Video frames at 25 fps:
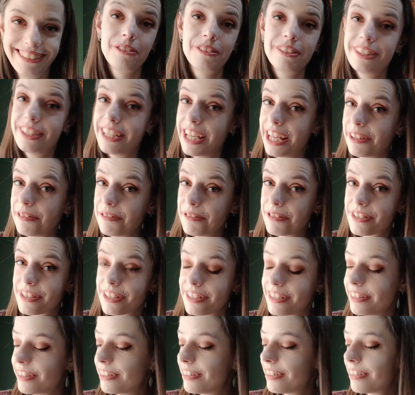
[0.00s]
That was
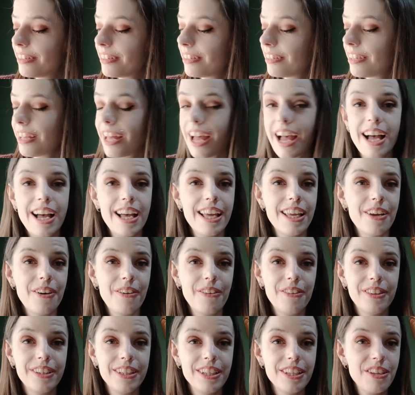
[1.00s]
it. I
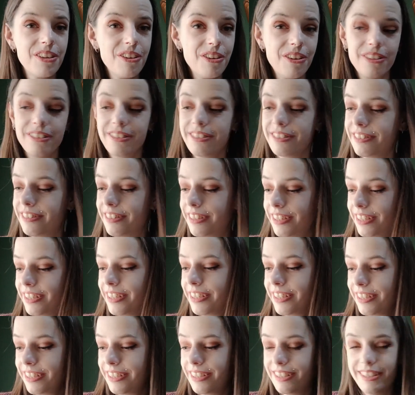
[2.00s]
only got the